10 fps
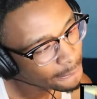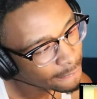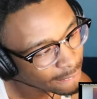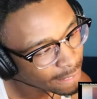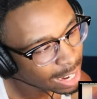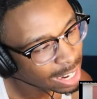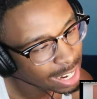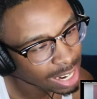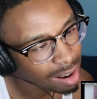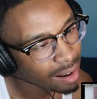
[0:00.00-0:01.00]
listen to
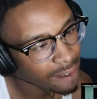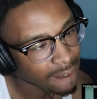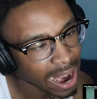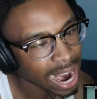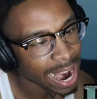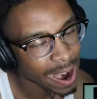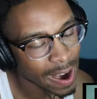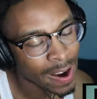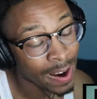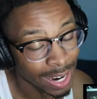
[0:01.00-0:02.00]
your government
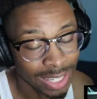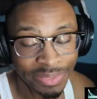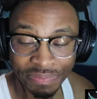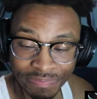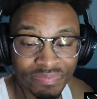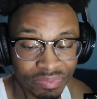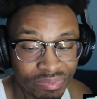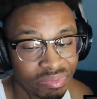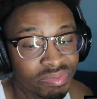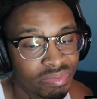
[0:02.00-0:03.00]
and the cops now,
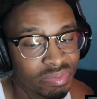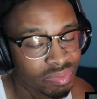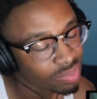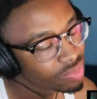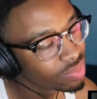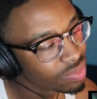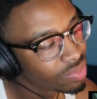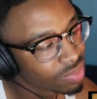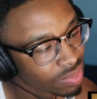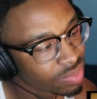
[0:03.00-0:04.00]
and be a
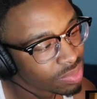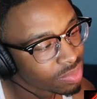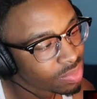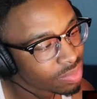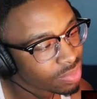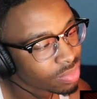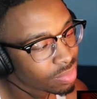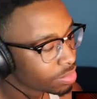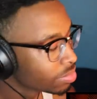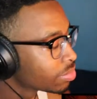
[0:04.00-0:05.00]
good slave, buddy.
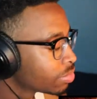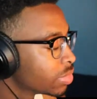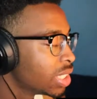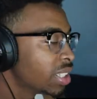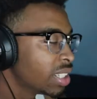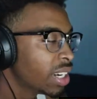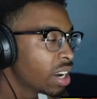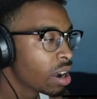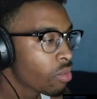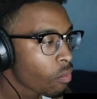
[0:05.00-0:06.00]
Don't get shot yeah.
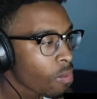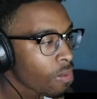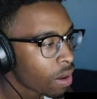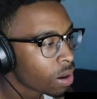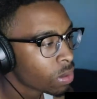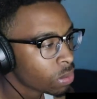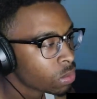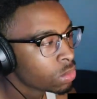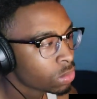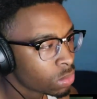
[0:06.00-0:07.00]
down. New
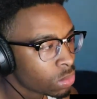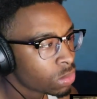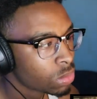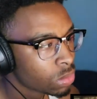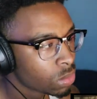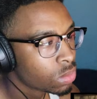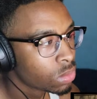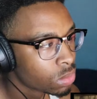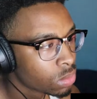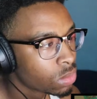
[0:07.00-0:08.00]
America.
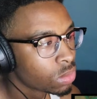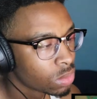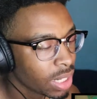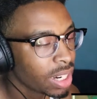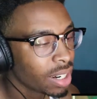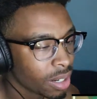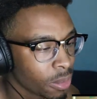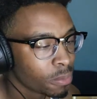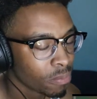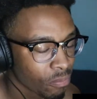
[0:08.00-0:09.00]
Yeah.
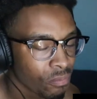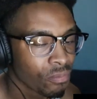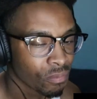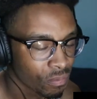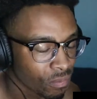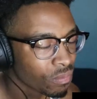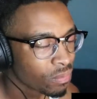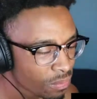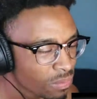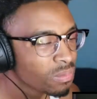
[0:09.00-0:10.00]
Here's your new
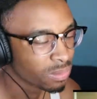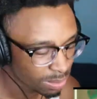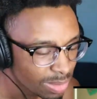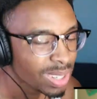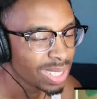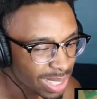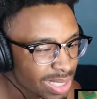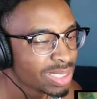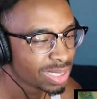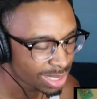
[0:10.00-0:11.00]
America.
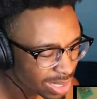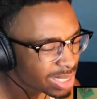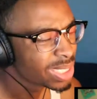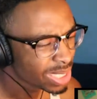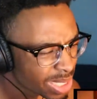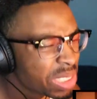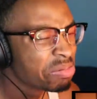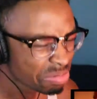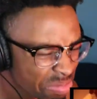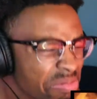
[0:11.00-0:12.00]
How do you like
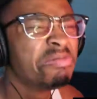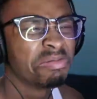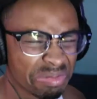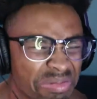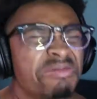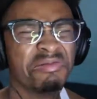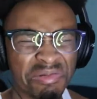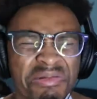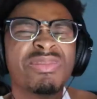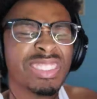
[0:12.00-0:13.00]
it?
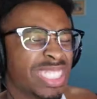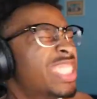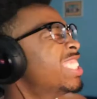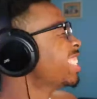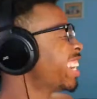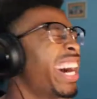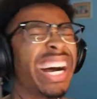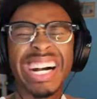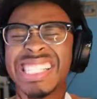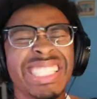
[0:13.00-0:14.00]
New America.
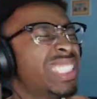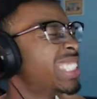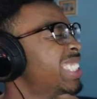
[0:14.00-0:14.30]
Ah.